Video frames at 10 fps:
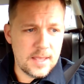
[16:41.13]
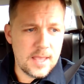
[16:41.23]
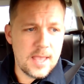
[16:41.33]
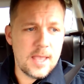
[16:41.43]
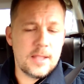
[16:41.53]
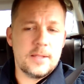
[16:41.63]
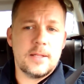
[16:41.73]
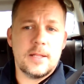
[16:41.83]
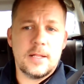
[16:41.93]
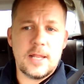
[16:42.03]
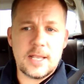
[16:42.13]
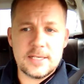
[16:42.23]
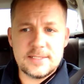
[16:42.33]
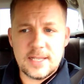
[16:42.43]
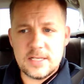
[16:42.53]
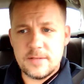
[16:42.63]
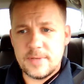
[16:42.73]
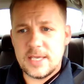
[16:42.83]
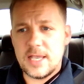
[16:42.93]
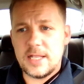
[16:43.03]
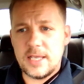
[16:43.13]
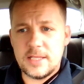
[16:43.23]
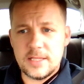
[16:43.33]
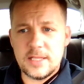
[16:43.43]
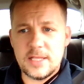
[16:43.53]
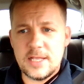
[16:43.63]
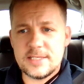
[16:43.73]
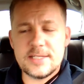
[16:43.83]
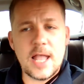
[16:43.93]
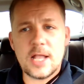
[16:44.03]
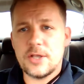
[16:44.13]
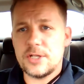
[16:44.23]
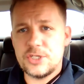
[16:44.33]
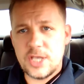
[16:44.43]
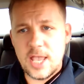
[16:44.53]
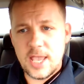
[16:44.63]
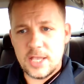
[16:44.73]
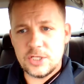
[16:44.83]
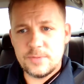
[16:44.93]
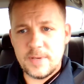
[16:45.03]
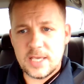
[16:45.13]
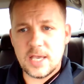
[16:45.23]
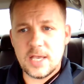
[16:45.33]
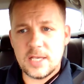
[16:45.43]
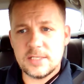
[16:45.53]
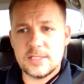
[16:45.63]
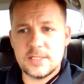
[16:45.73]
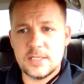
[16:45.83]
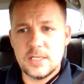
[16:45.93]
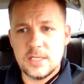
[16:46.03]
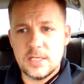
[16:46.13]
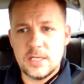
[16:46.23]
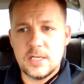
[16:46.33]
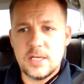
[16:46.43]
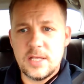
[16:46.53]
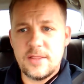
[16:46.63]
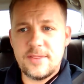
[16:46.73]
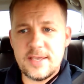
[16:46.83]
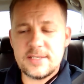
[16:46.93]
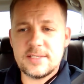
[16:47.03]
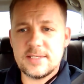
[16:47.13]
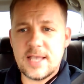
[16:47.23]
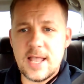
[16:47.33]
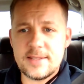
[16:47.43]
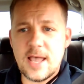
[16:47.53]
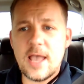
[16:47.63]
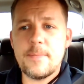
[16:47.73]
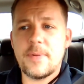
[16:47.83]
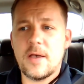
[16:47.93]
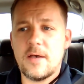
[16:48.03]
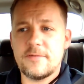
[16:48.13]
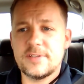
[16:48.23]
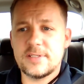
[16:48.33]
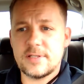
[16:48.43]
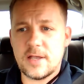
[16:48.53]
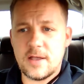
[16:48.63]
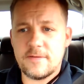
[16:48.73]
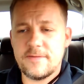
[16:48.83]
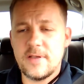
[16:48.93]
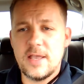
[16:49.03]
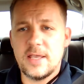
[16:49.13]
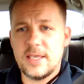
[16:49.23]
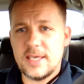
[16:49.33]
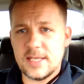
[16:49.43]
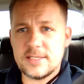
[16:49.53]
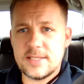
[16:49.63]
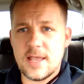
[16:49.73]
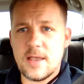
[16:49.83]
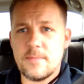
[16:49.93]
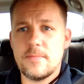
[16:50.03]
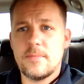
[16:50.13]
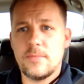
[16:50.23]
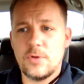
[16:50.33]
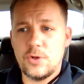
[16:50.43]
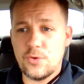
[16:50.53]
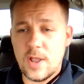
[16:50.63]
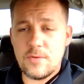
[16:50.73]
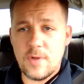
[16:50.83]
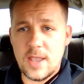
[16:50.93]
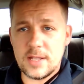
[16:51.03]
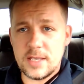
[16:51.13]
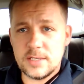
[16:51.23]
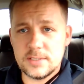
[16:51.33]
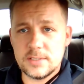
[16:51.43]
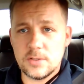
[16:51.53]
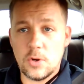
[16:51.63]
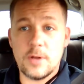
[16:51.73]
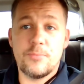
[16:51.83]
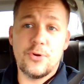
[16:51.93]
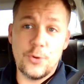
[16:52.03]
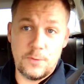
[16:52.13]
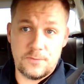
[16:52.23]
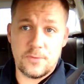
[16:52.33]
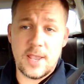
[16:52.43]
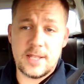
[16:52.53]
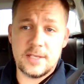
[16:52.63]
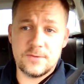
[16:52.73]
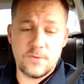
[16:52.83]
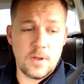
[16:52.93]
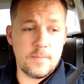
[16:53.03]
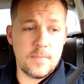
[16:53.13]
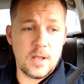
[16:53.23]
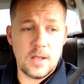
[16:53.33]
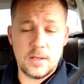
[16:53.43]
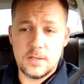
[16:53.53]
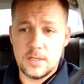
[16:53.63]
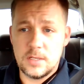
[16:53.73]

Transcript: and like I said in the beginning, it's not going to change because this type of stuff gets them great ratings or improved ratings from uh,